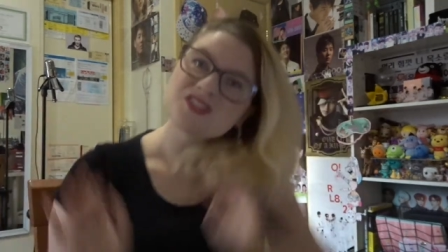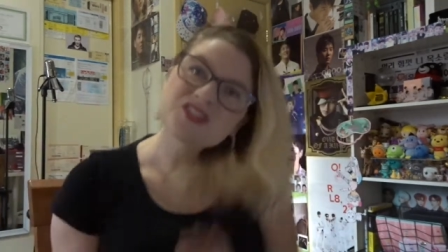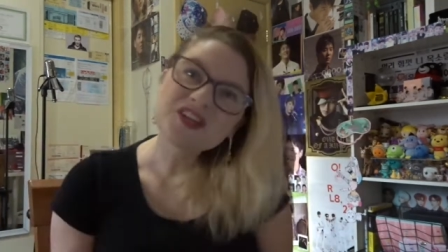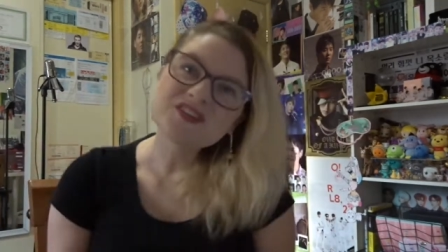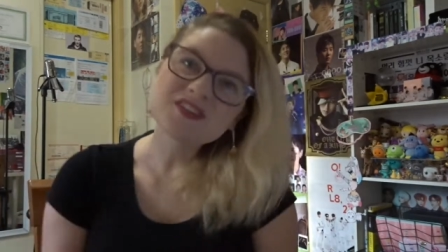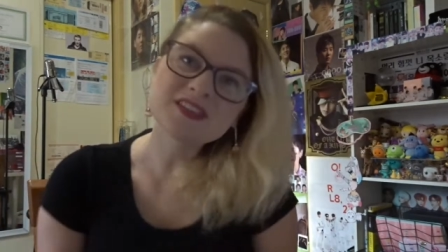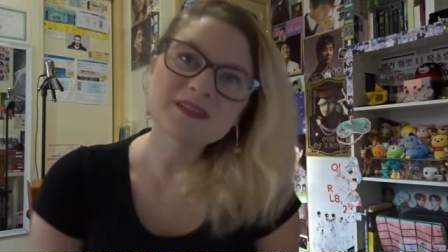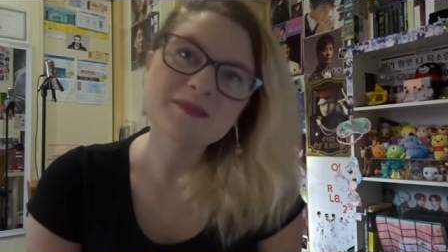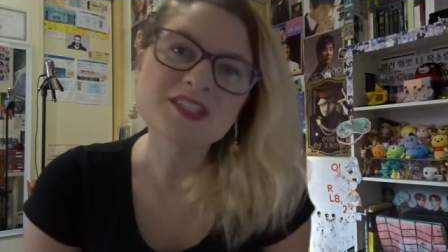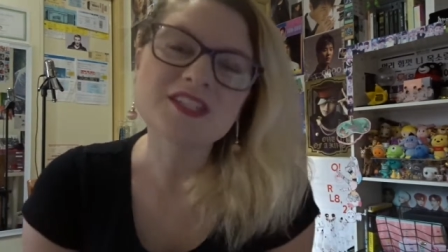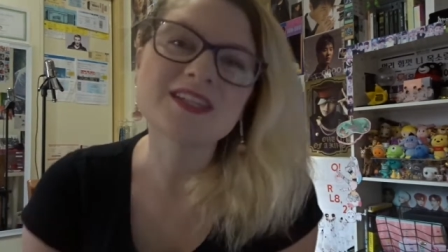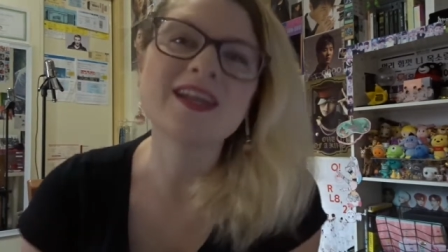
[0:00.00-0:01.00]
general
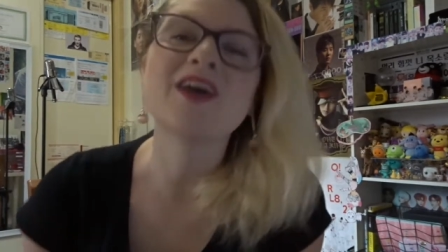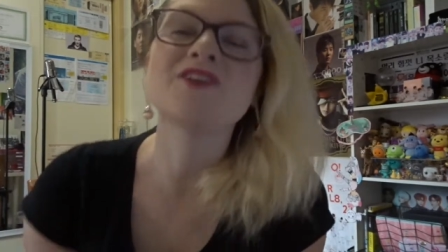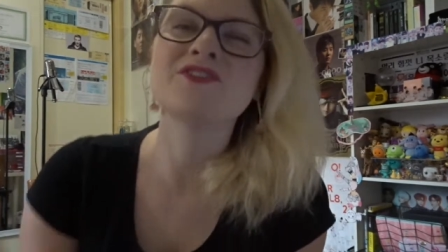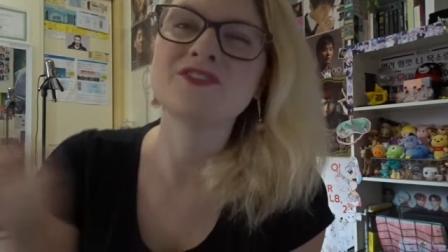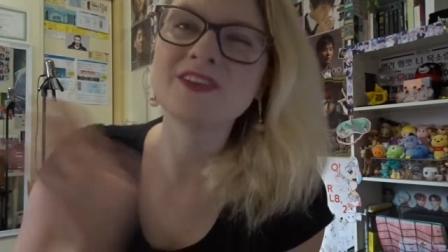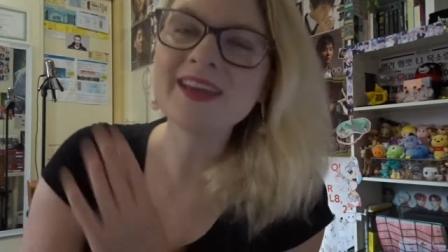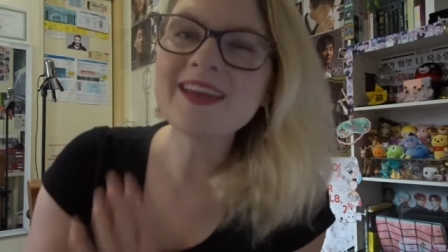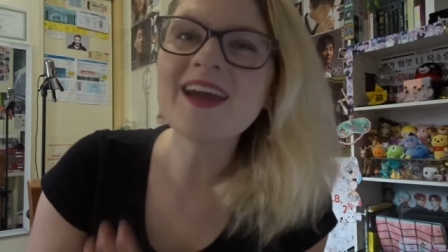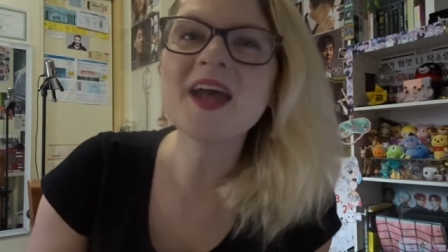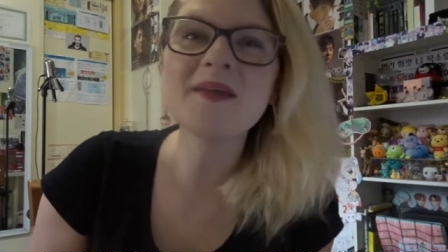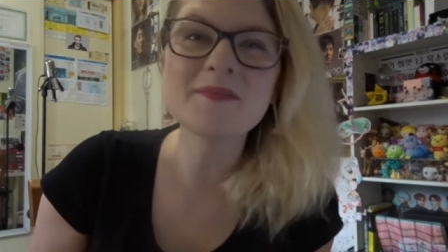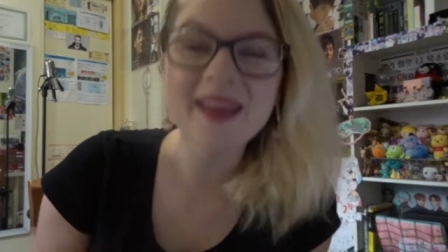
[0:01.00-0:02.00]
admission
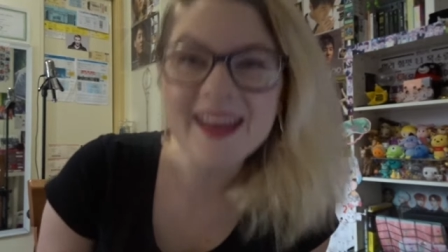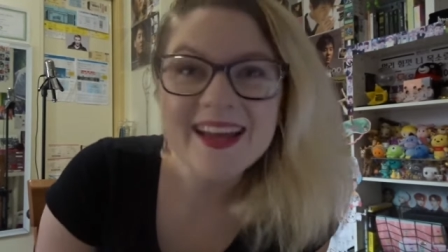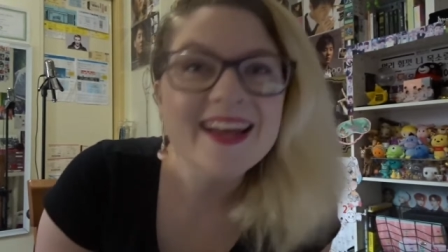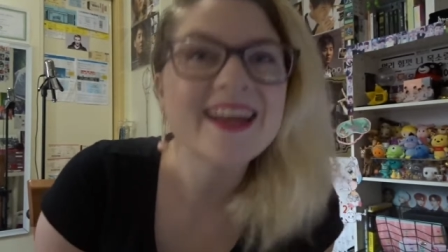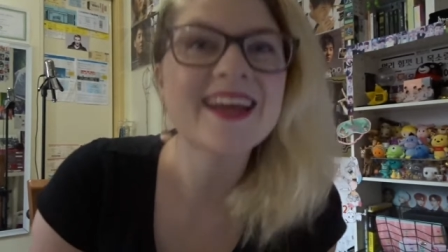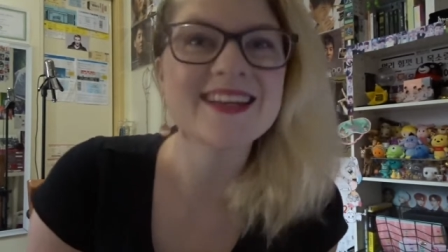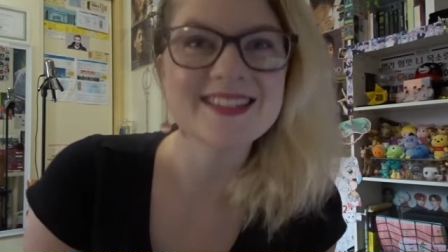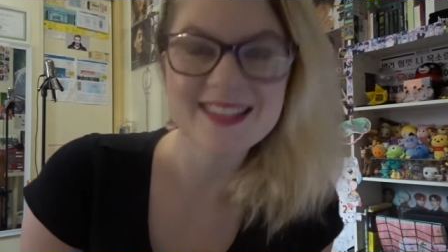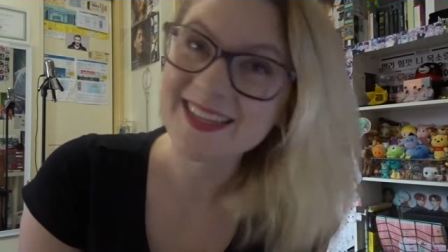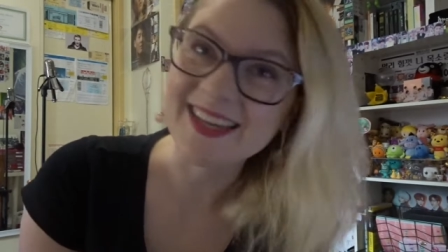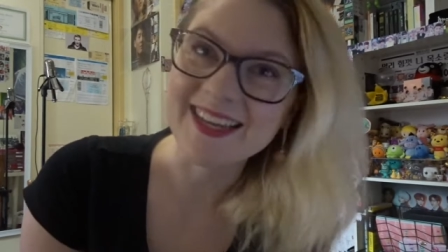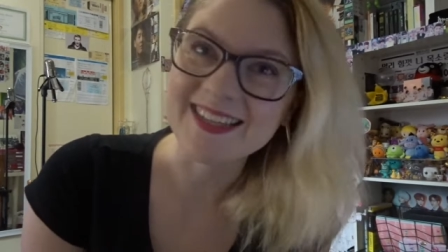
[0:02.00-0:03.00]
VIP
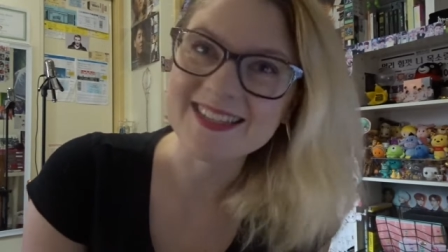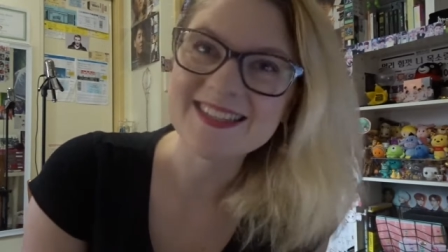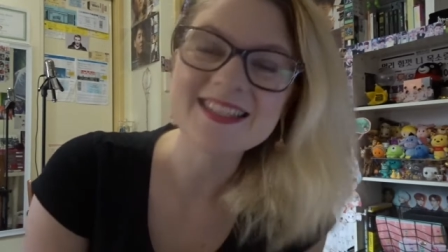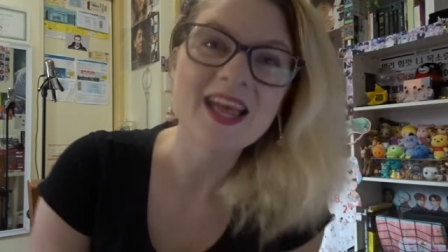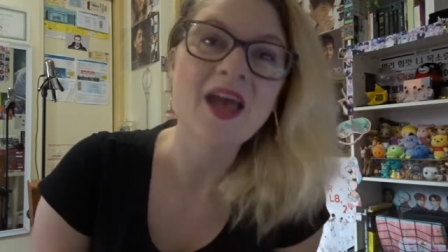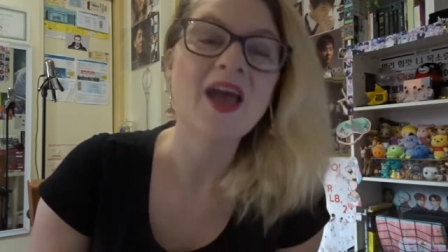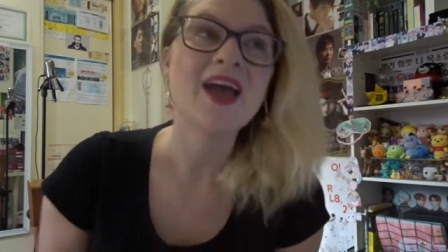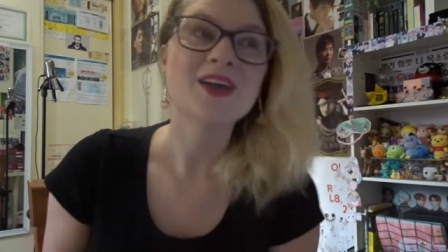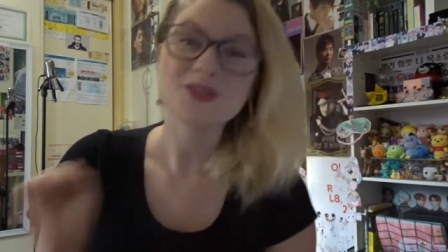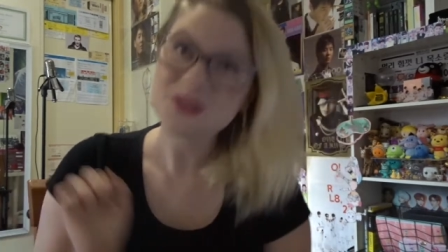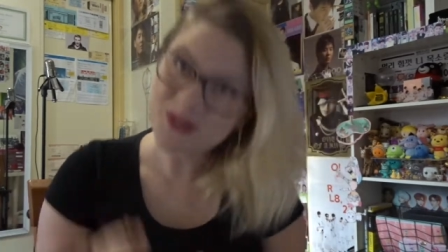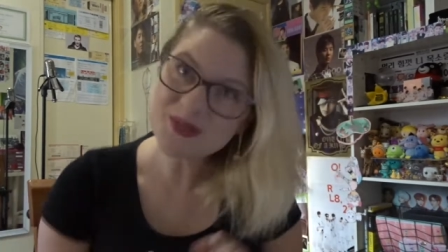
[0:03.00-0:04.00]
tickets
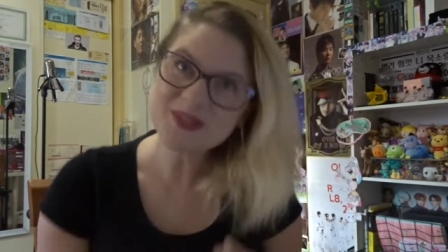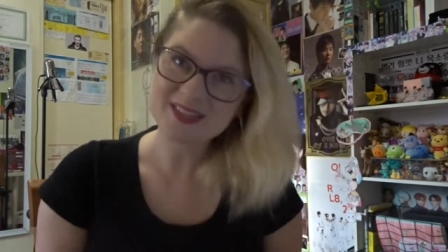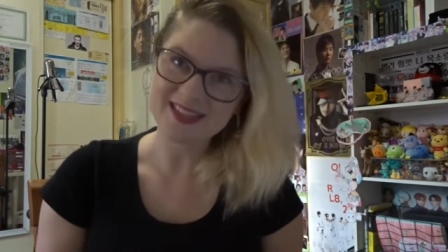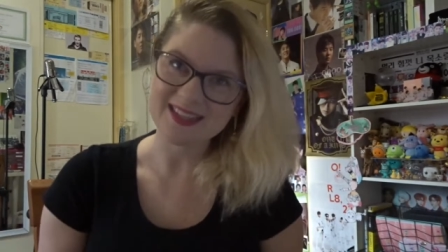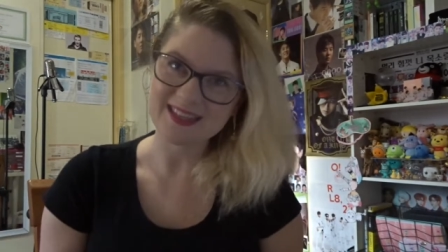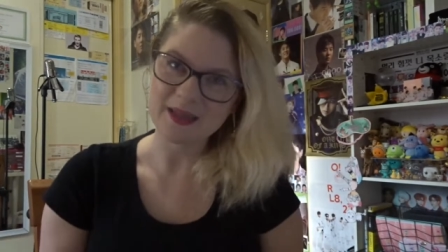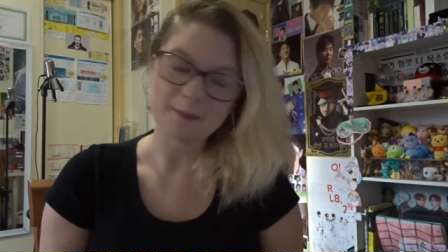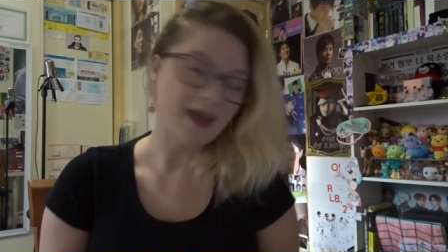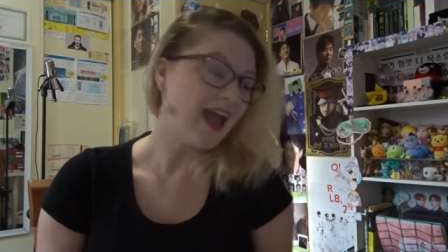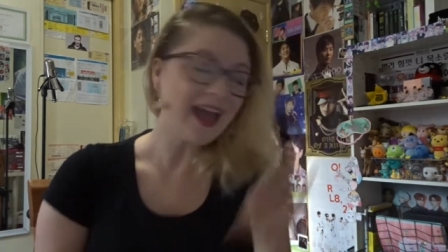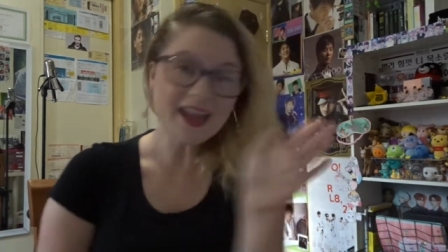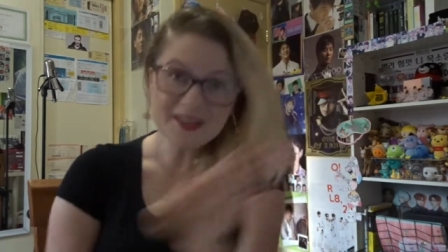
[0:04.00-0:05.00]
to see them.
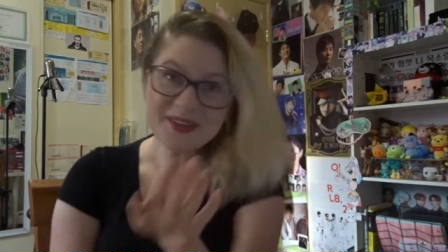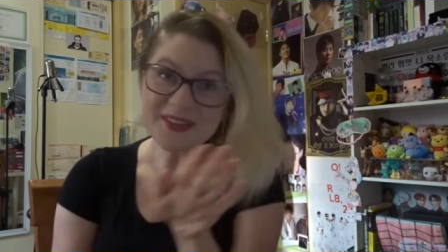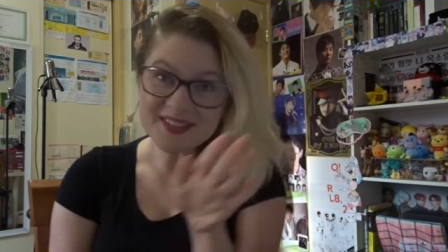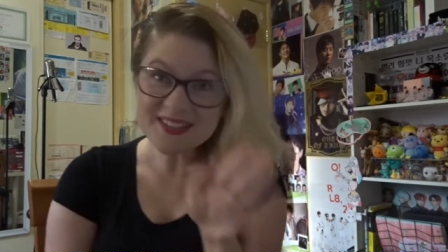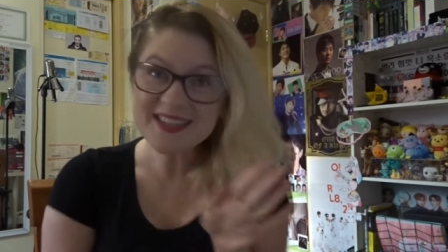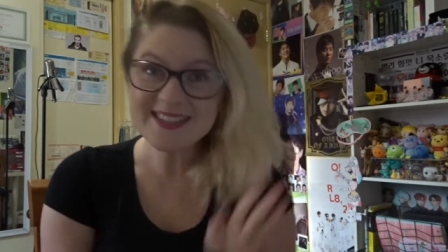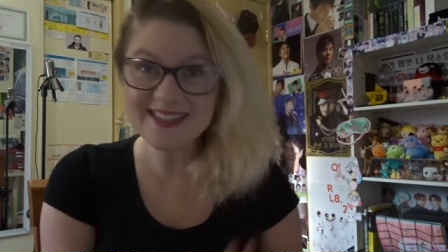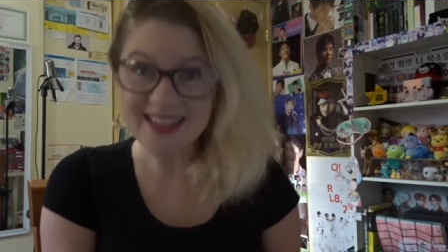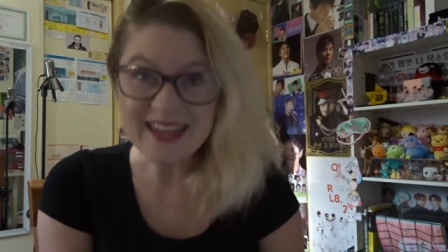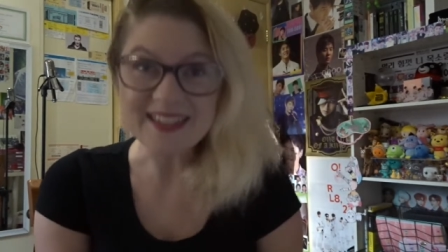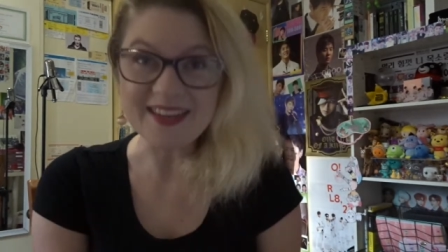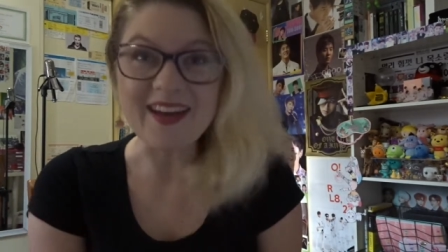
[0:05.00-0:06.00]
And not just
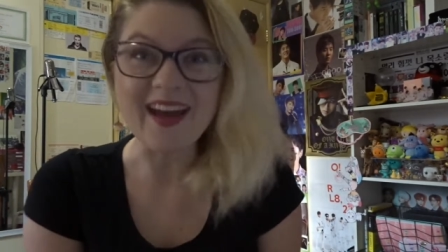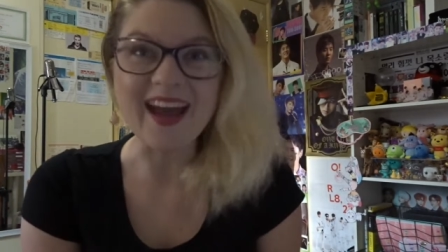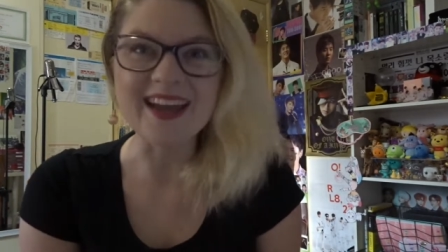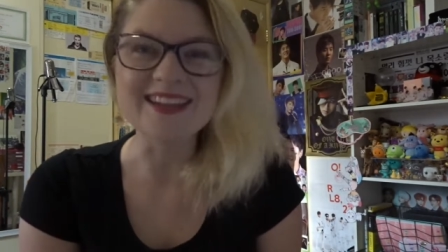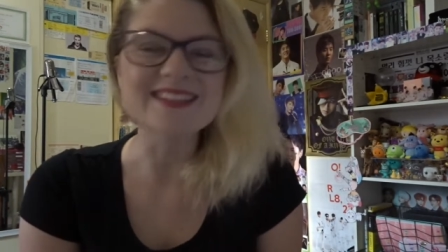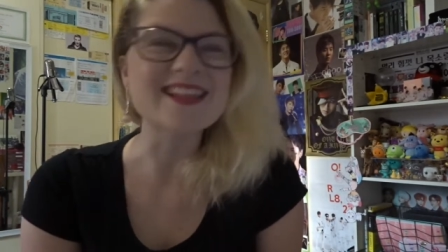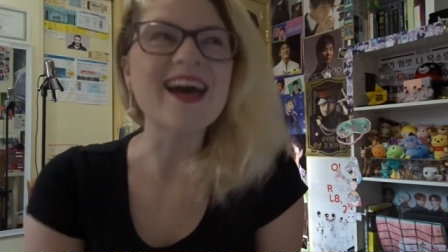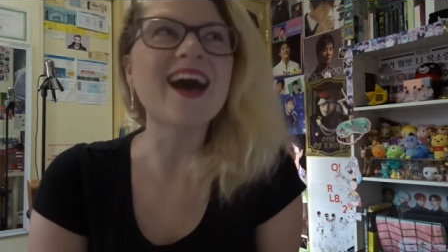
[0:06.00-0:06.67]
that, guys.